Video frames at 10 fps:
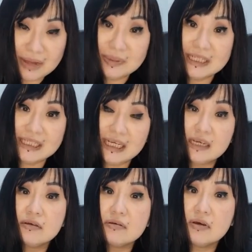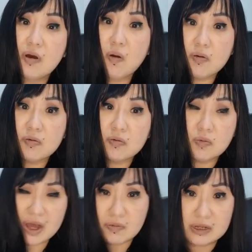say, oh,
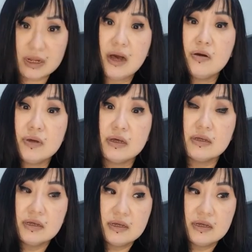why 1 hour?